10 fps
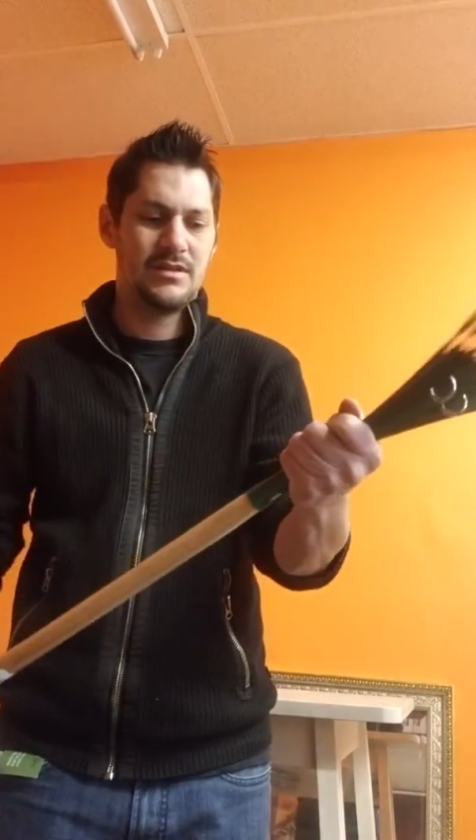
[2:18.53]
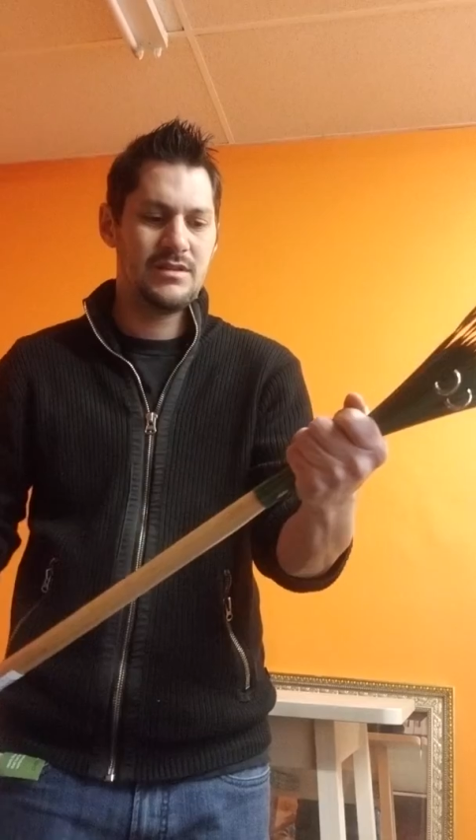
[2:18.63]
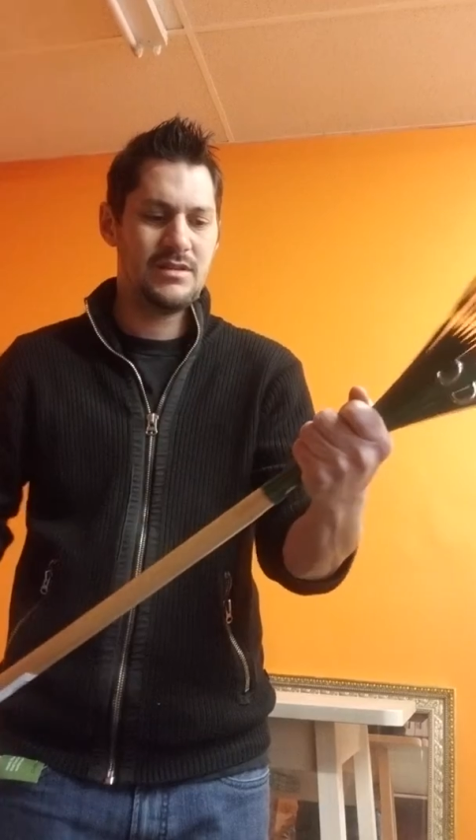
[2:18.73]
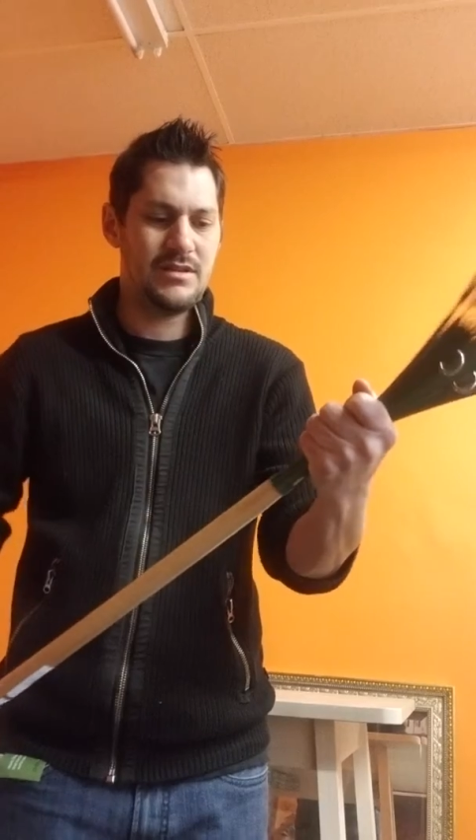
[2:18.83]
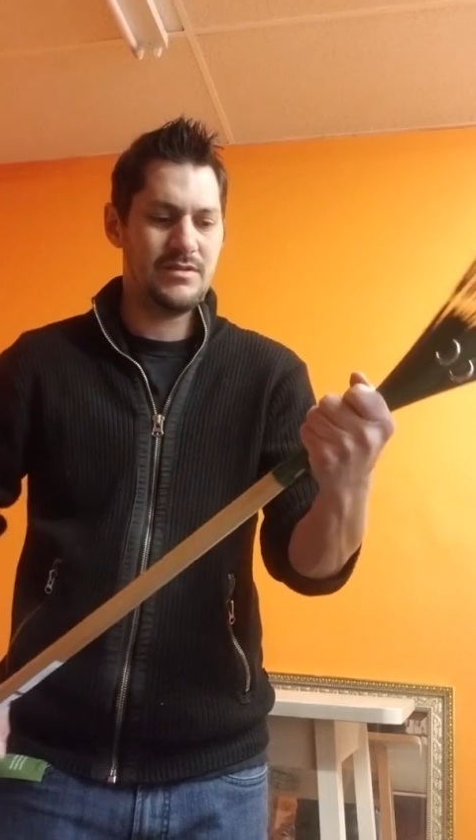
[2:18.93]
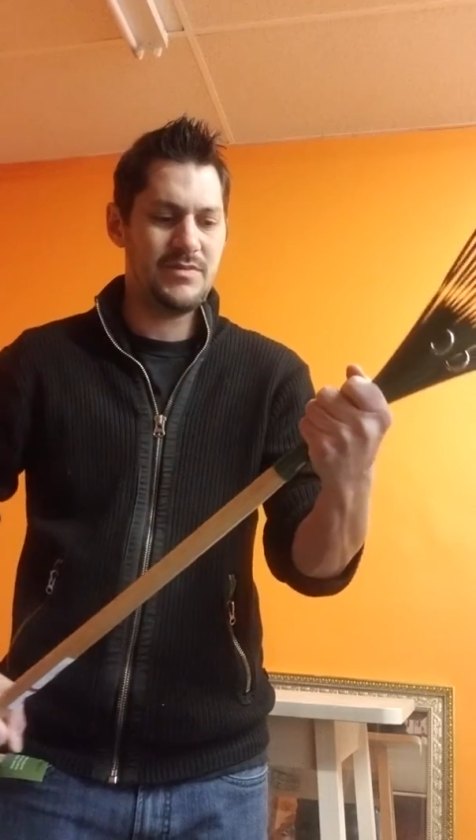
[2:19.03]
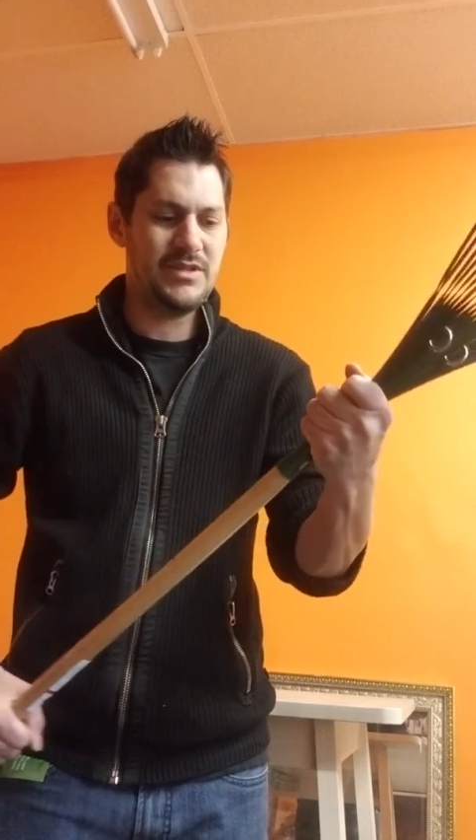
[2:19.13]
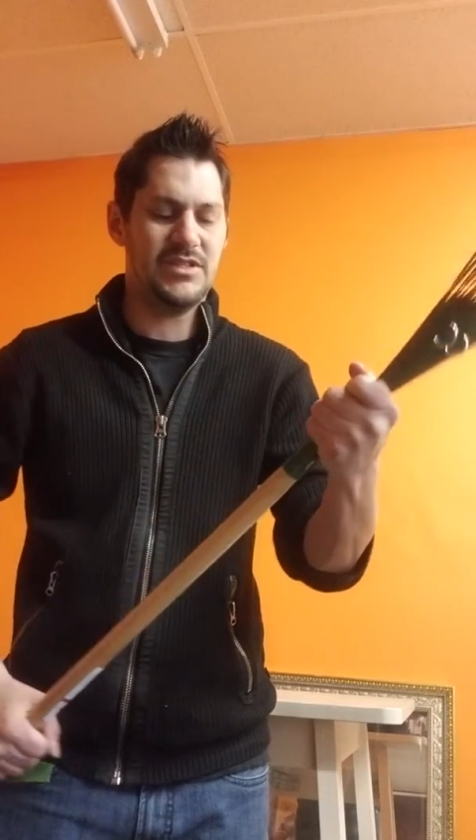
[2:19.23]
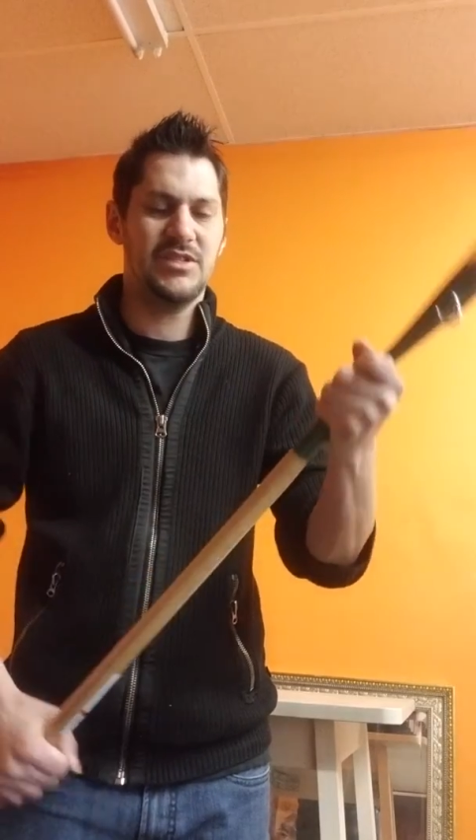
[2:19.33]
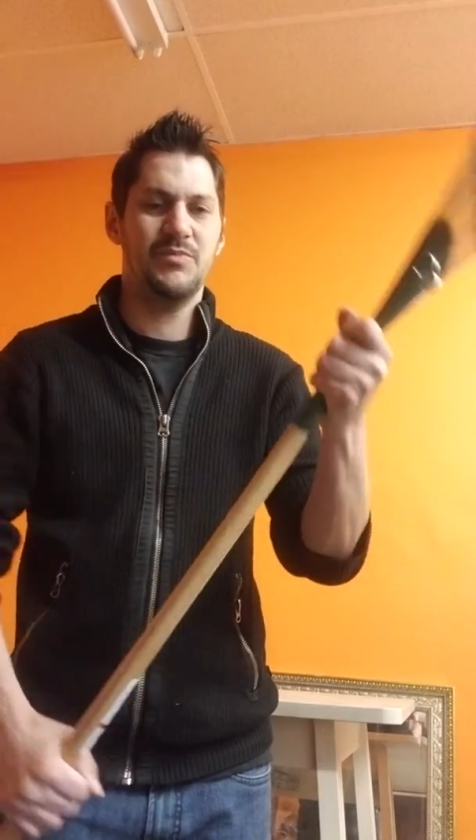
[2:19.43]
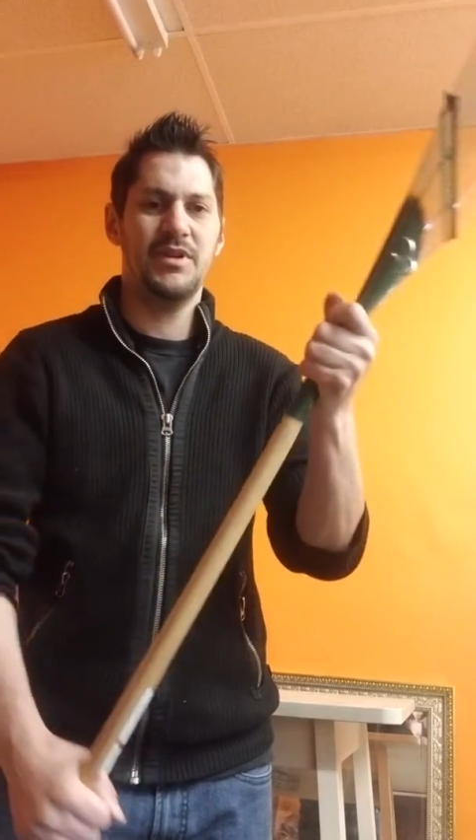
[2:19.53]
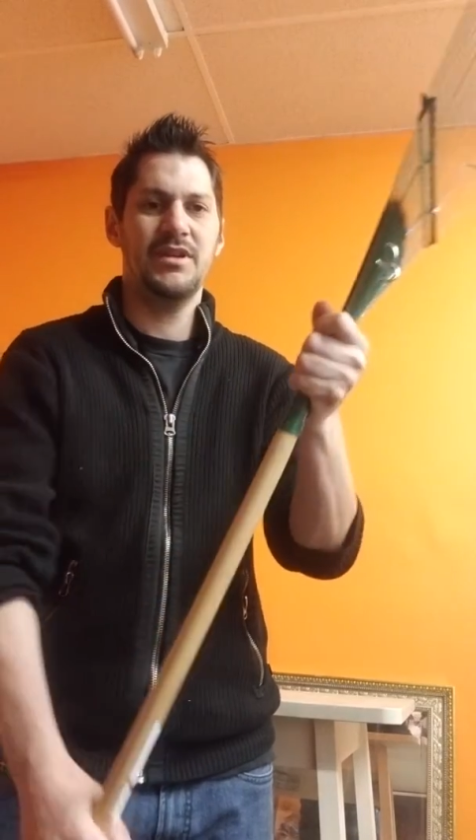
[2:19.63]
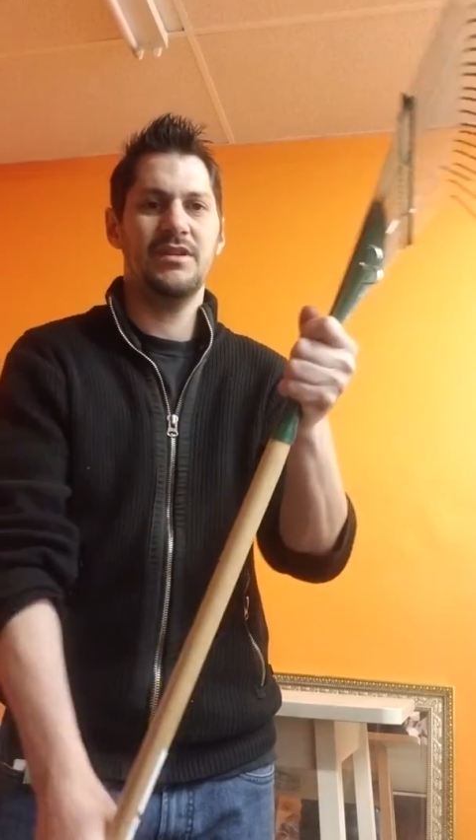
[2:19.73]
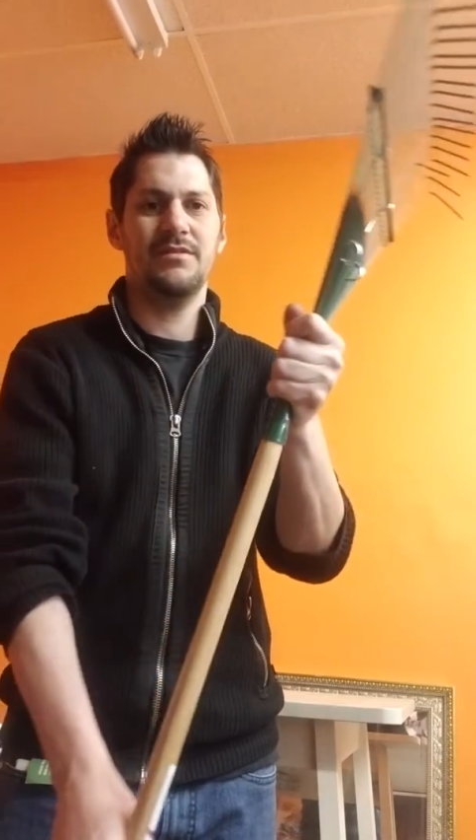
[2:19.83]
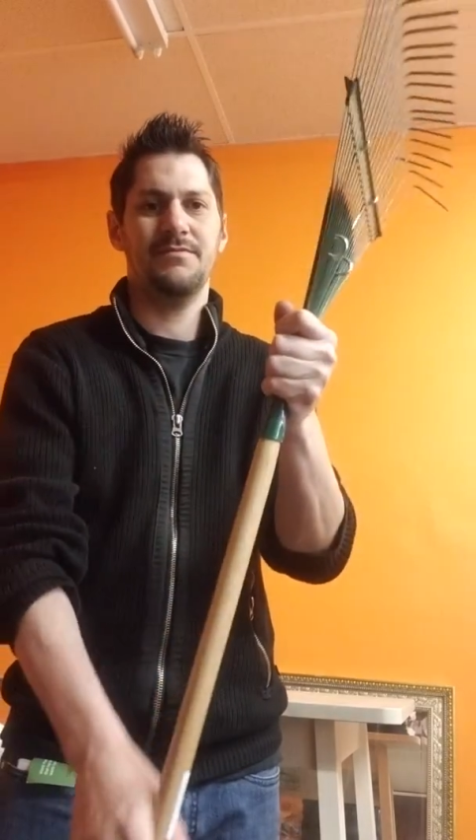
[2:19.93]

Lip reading: I'm gonna spin it.